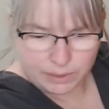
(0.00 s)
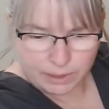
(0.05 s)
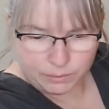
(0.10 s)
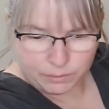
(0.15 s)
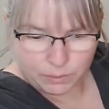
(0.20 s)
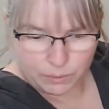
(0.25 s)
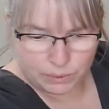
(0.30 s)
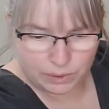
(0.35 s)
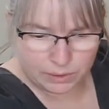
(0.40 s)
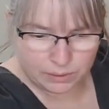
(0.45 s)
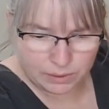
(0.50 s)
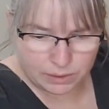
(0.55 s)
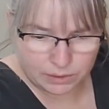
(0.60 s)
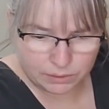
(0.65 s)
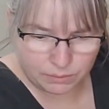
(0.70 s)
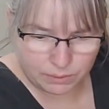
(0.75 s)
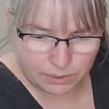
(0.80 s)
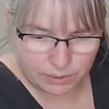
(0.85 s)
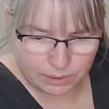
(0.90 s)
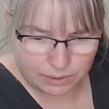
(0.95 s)
what I wrote on
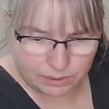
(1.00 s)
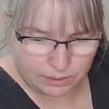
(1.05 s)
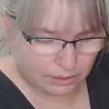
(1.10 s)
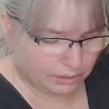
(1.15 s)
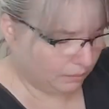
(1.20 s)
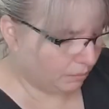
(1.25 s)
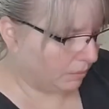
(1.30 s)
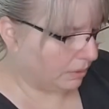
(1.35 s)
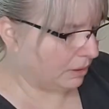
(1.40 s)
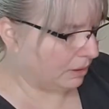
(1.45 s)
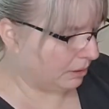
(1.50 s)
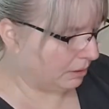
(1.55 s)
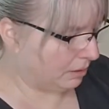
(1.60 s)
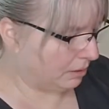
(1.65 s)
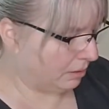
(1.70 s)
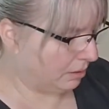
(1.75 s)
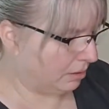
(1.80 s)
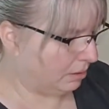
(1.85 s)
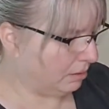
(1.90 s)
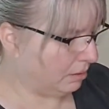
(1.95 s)
this one. This
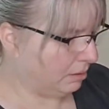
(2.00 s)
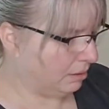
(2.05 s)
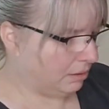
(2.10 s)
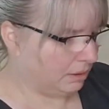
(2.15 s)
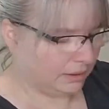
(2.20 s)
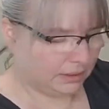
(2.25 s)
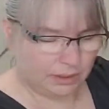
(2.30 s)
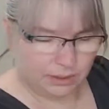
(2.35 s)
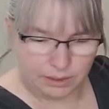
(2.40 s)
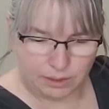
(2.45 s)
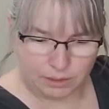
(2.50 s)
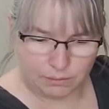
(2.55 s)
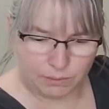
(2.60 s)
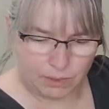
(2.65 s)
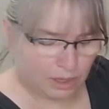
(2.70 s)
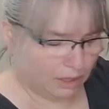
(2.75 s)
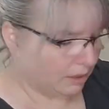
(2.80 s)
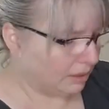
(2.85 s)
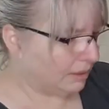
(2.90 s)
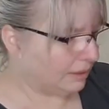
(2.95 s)
was Cynthia
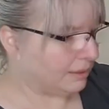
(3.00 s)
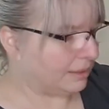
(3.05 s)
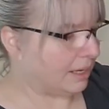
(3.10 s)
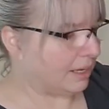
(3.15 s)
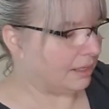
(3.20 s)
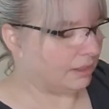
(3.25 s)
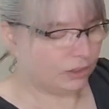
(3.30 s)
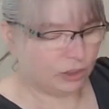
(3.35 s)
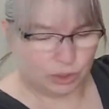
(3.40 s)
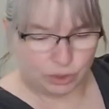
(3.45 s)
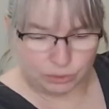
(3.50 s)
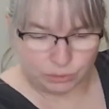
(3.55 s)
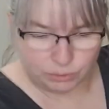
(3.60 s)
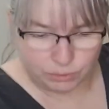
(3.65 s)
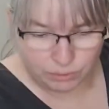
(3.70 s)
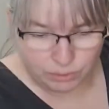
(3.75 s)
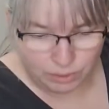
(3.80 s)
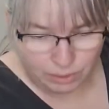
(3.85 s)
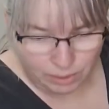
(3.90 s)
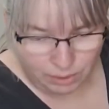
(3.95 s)
Rowley size 2.